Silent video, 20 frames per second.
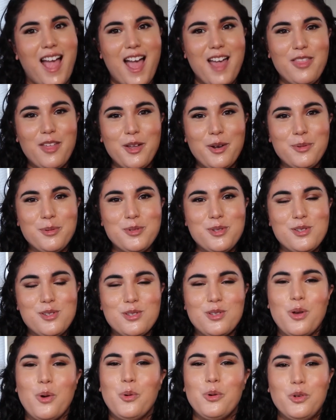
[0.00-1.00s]
I thought it was
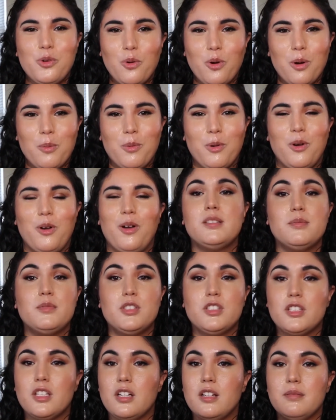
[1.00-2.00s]
so adorable. So I'm
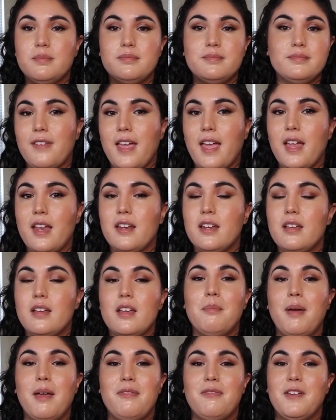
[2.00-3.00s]
just gonna fan
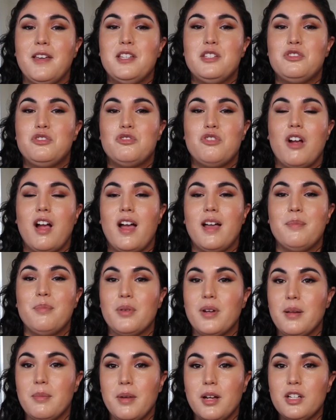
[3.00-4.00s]
my face dry
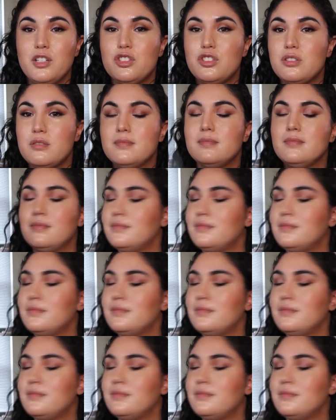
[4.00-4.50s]
pretty much.